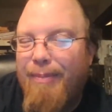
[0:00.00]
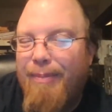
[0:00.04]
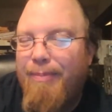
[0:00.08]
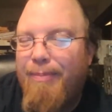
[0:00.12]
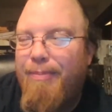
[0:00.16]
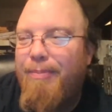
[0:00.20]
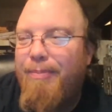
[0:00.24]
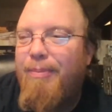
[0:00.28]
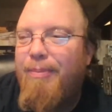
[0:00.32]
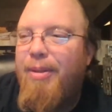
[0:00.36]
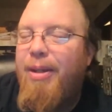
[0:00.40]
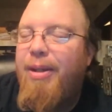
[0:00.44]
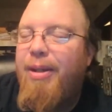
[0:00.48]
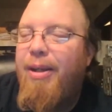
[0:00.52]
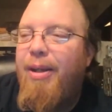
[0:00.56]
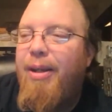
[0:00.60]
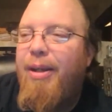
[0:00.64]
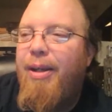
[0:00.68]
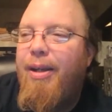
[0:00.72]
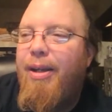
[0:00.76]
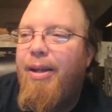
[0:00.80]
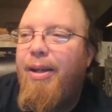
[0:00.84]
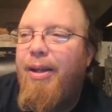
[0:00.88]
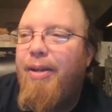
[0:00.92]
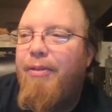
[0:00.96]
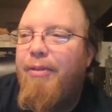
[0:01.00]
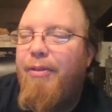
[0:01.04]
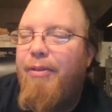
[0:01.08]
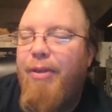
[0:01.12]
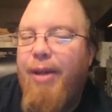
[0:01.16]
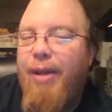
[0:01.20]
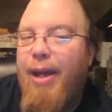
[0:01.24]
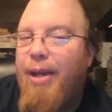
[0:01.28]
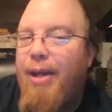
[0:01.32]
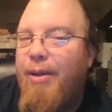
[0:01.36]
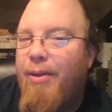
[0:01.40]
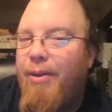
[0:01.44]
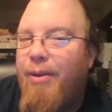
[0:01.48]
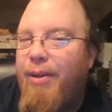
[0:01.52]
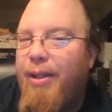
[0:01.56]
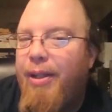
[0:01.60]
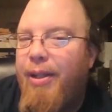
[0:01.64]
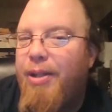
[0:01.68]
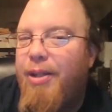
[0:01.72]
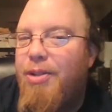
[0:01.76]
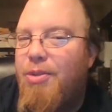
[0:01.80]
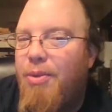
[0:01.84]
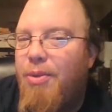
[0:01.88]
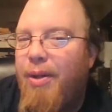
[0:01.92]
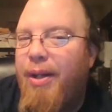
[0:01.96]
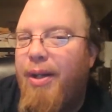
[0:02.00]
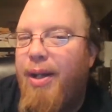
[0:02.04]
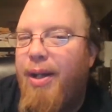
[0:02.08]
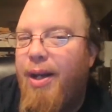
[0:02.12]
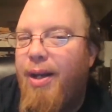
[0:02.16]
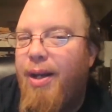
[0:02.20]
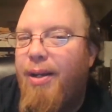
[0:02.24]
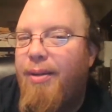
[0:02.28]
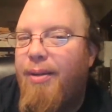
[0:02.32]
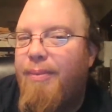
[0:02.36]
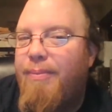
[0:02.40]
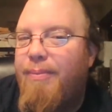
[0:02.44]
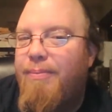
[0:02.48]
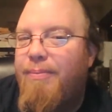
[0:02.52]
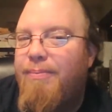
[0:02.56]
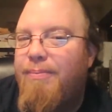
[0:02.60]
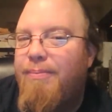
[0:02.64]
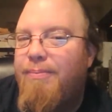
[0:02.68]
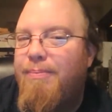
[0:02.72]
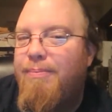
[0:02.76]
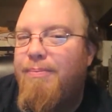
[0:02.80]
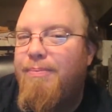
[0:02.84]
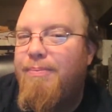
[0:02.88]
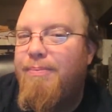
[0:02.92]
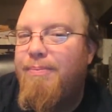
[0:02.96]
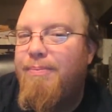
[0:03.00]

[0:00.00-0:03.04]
see, for that, you'll need a Joy-Con.